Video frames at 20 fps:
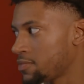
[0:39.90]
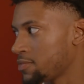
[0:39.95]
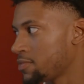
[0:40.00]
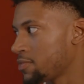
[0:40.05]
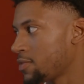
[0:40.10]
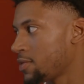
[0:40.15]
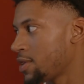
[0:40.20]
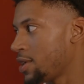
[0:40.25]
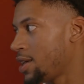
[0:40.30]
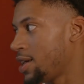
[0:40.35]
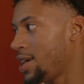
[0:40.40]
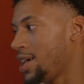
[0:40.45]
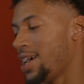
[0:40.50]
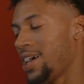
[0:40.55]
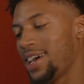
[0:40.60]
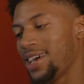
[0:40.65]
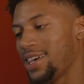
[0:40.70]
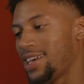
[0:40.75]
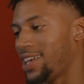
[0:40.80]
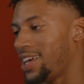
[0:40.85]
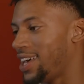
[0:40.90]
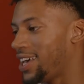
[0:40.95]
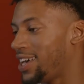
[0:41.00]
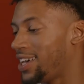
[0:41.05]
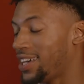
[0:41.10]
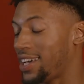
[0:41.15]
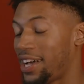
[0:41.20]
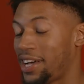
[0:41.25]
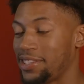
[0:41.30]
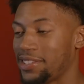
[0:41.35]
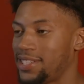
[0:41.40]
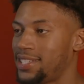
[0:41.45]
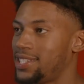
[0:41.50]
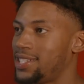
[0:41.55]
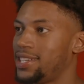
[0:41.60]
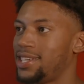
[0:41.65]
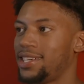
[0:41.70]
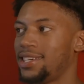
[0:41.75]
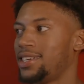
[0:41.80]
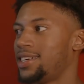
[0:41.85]
Hey,
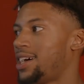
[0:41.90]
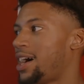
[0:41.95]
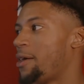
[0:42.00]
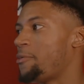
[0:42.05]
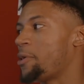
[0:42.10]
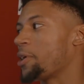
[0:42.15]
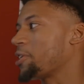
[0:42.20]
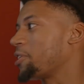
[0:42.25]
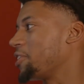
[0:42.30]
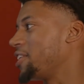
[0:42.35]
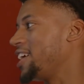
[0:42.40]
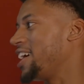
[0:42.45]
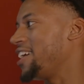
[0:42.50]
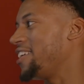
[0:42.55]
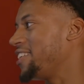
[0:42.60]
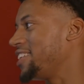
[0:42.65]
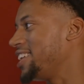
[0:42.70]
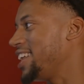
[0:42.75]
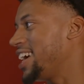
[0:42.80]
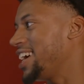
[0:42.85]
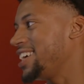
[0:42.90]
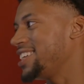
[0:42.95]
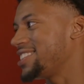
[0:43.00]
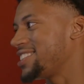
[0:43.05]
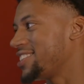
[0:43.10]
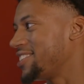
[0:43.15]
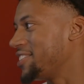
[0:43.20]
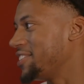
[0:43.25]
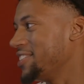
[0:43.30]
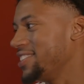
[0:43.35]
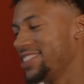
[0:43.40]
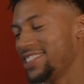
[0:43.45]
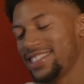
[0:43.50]
I work on it every day, so.